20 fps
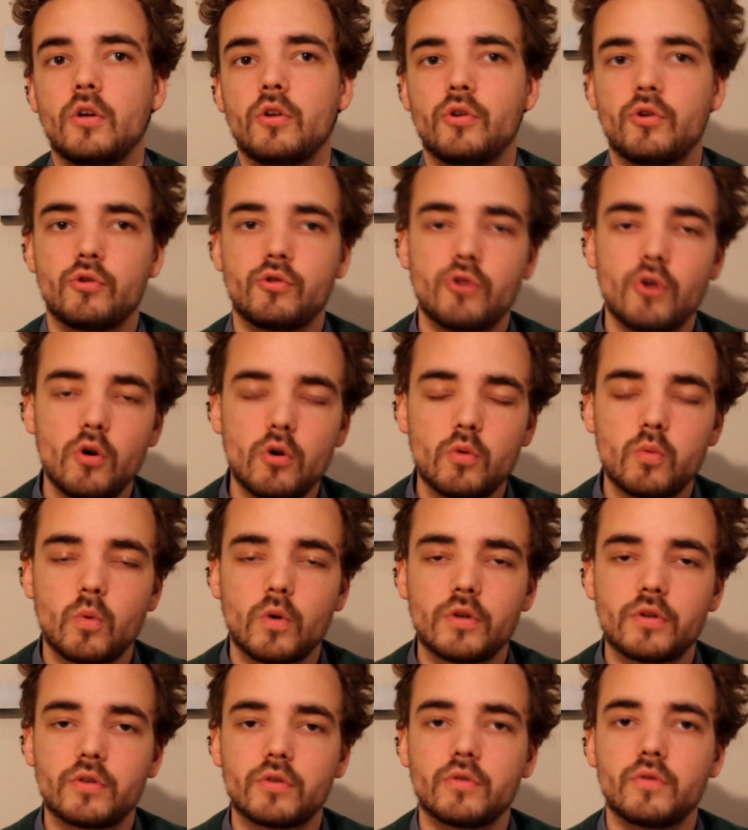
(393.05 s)
You don't
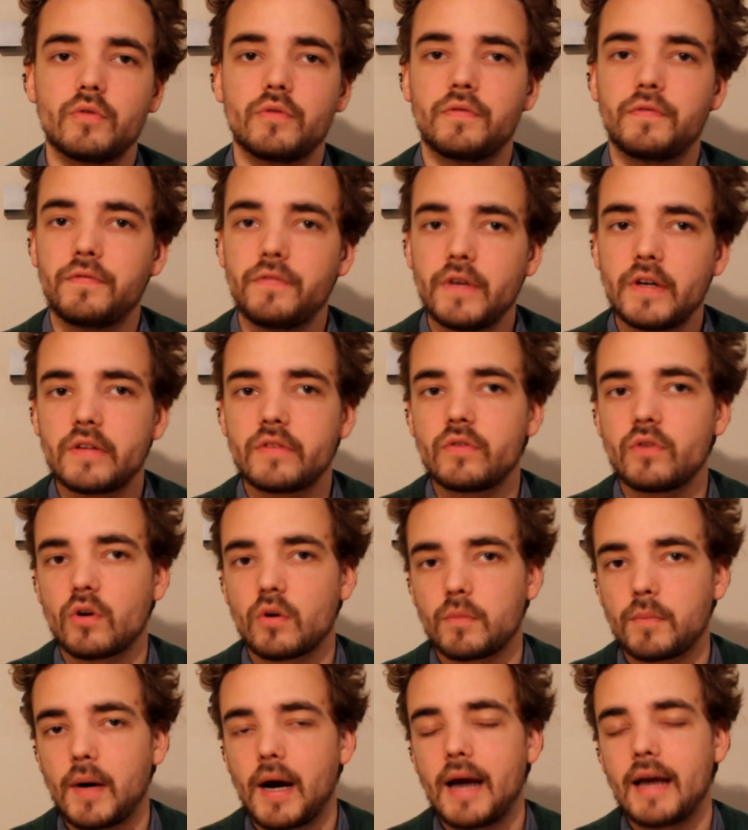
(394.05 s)
want to fix your
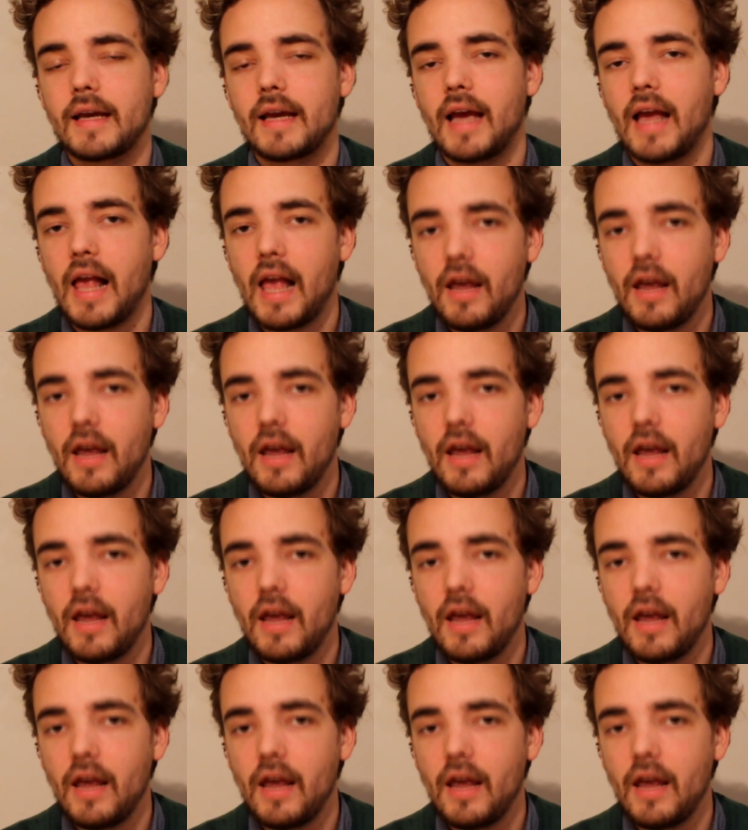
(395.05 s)
bike